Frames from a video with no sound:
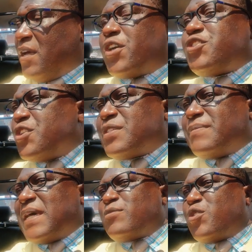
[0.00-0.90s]
Because you know,
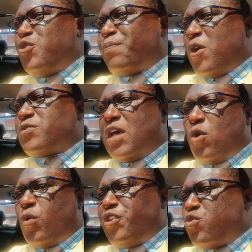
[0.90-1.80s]
sometimes when you post,
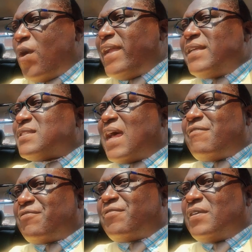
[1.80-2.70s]
when you're writing
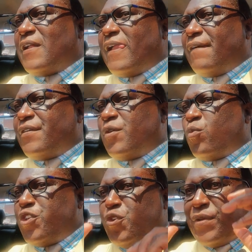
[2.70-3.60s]
stuff,
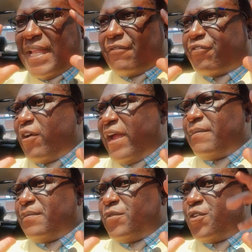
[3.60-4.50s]
when you're in that
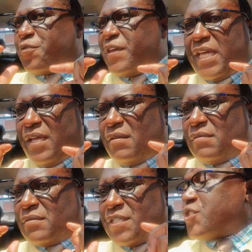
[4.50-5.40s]
frame, you're thinking,
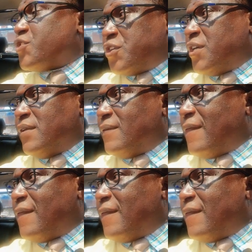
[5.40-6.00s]
this is good.